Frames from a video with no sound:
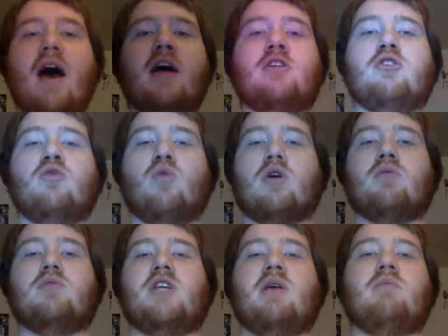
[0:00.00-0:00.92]
as York
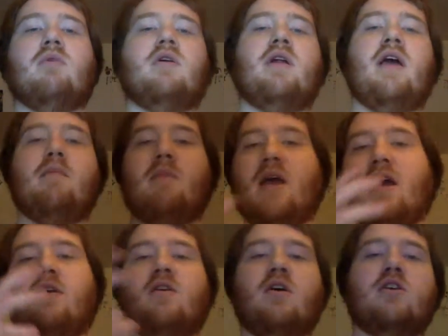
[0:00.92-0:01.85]
was able to make
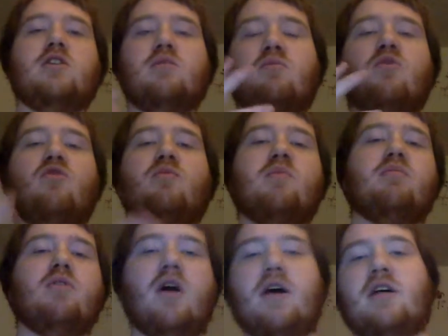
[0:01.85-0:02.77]
a nice
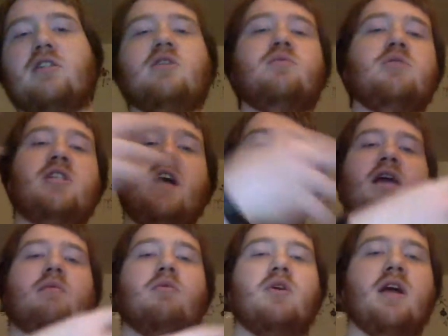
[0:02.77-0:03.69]
movement play, as he was then
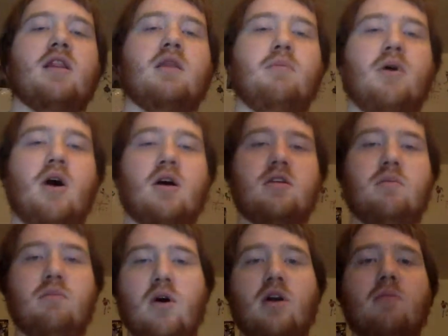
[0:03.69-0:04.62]
able to get the puck to
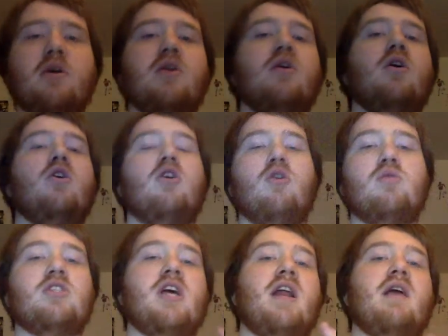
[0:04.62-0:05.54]
Bunnaman, who
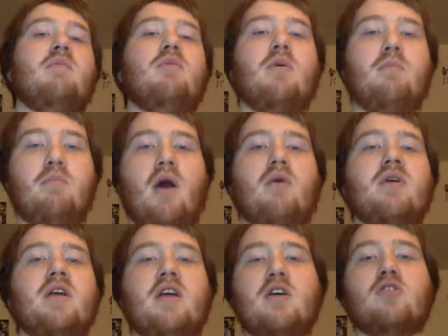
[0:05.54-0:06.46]
was then able to
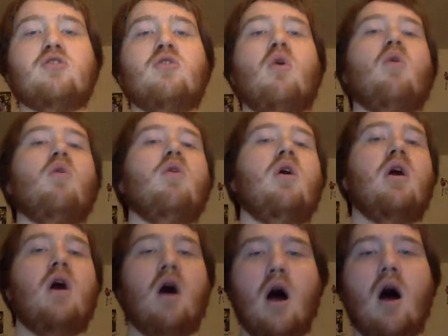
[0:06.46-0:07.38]
bury his goal
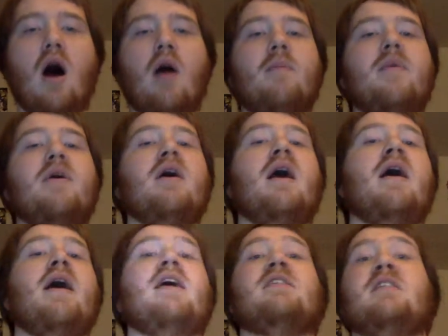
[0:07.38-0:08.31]
Um,
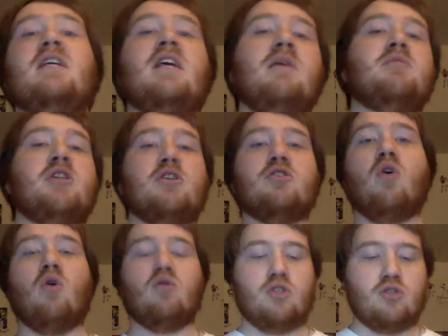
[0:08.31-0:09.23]
as he keeps his
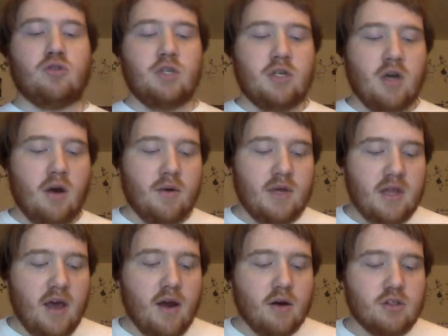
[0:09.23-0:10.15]
goal streak going
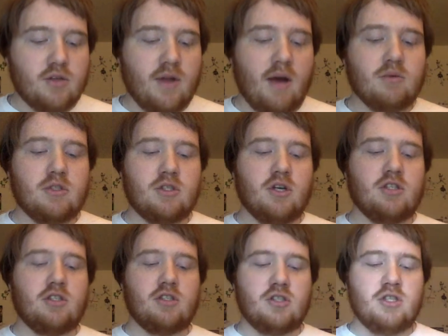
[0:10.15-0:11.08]
there. So that was
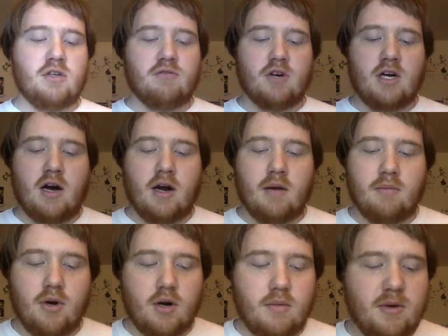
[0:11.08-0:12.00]
nice to see for Connor
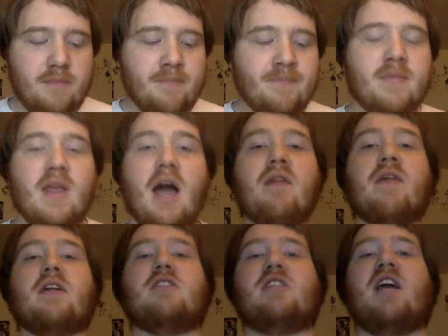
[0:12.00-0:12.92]
Bunnaman. And
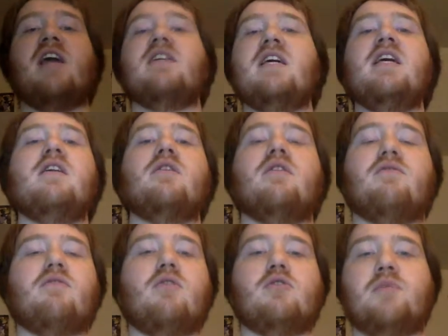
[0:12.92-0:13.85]
then Sandin in the
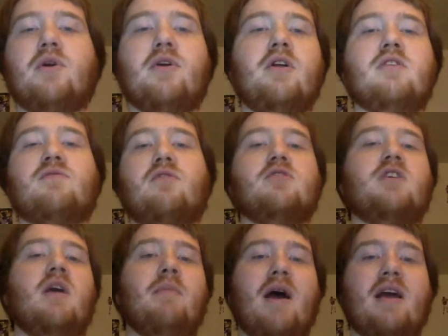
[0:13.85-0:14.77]
first period, in his first
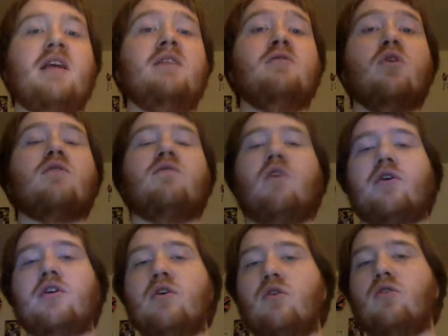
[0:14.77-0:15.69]
game back, he looked
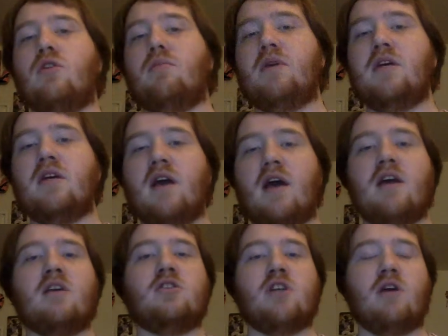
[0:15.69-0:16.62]
very good on the P
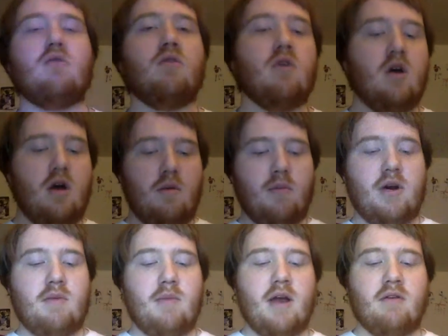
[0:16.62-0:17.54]
K in general,
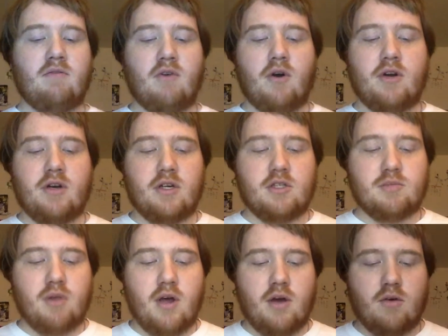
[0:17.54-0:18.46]
but he made a very nice
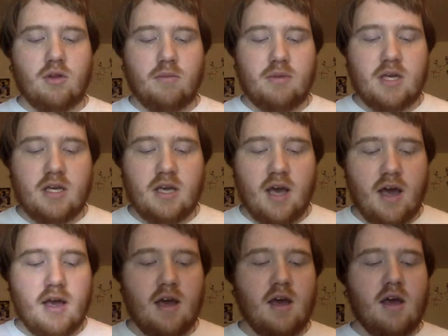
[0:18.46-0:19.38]
play on the P
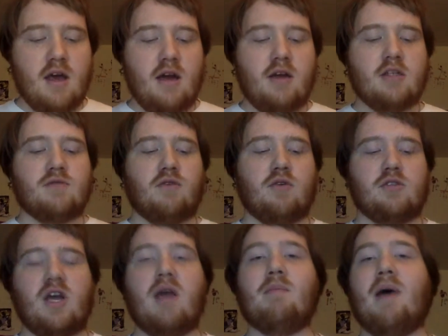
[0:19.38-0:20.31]
K. In his
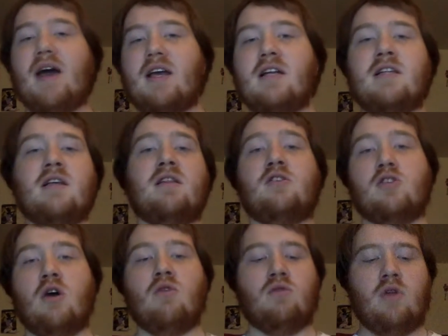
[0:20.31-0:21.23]
first game back, he did
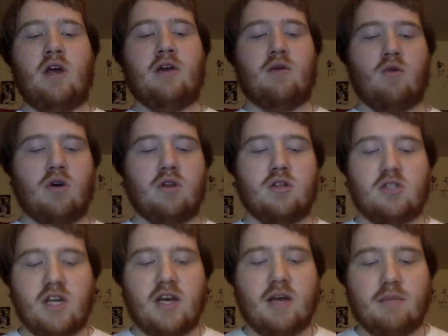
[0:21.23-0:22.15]
so later on in the
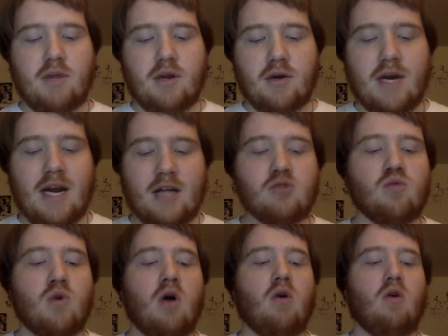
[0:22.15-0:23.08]
second period as
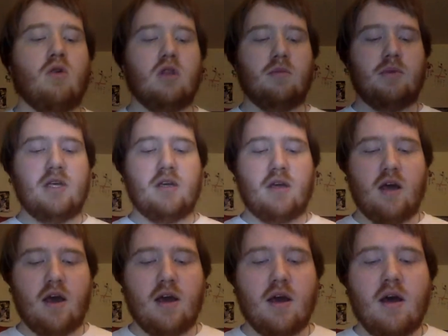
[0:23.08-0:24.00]
well on the P
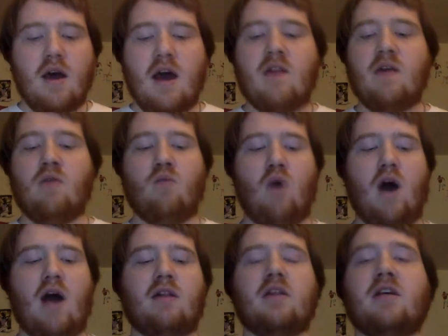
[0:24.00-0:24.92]
K. And then
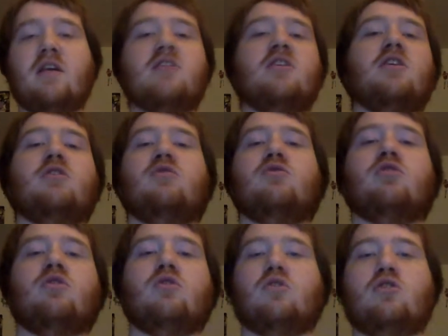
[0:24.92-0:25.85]
Wiley continues
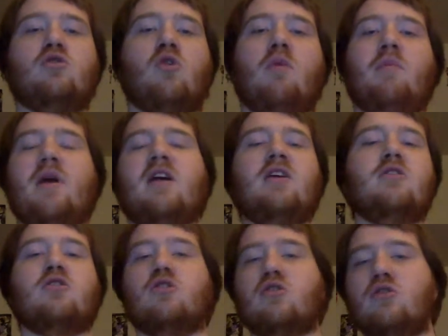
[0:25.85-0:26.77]
to look sharp,
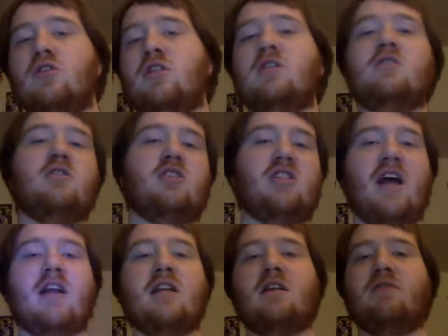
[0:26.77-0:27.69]
making just good, deep,
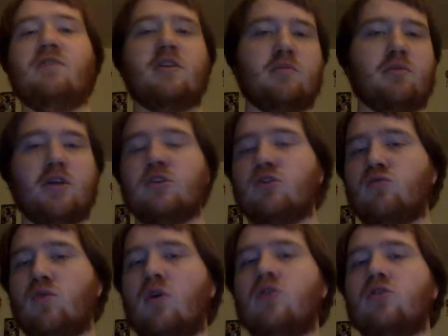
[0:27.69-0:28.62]
steady defensive plays, as
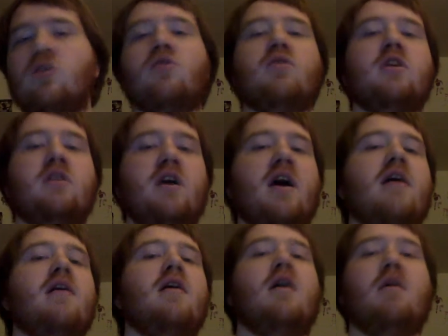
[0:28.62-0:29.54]
well as Logan
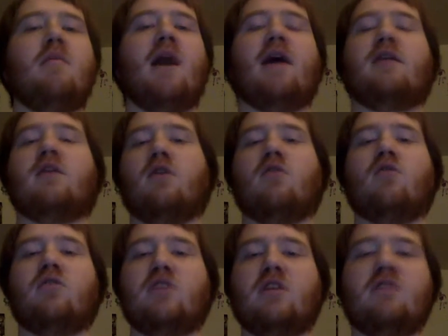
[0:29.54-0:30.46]
Day back there
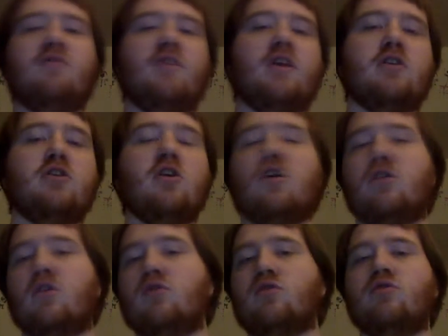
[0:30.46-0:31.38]
on defense.
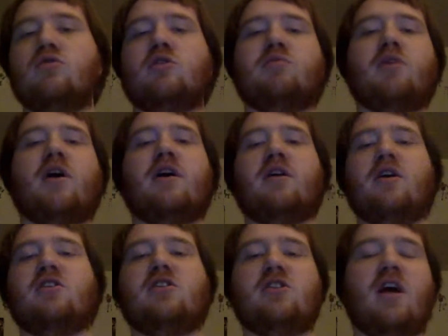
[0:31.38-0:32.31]
Those two just play a
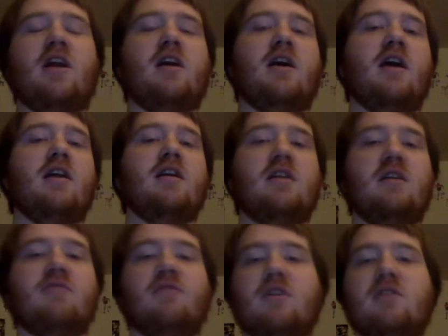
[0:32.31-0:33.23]
nice, steady Eddie
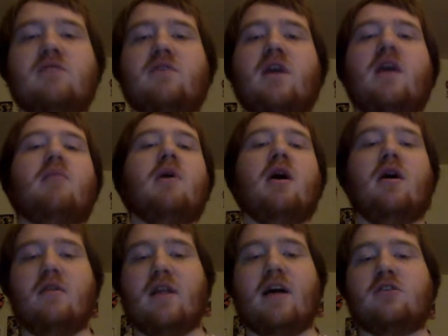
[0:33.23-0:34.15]
defensive game
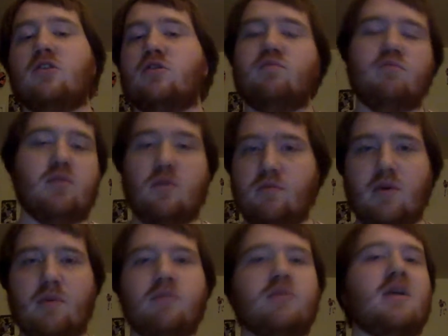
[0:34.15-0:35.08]
that just
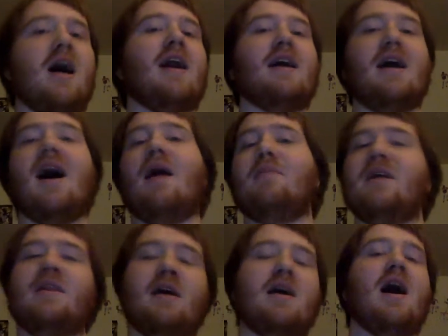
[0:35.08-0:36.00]
kind of
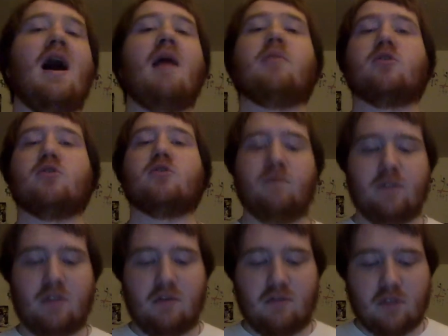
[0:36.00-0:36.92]
calmed it, the calmers of the
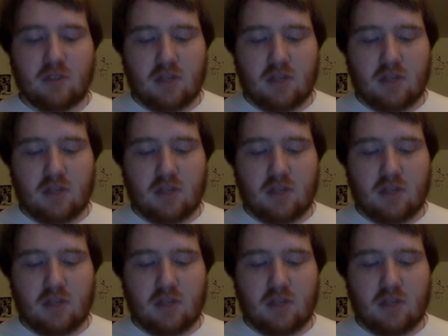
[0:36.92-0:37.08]
defense,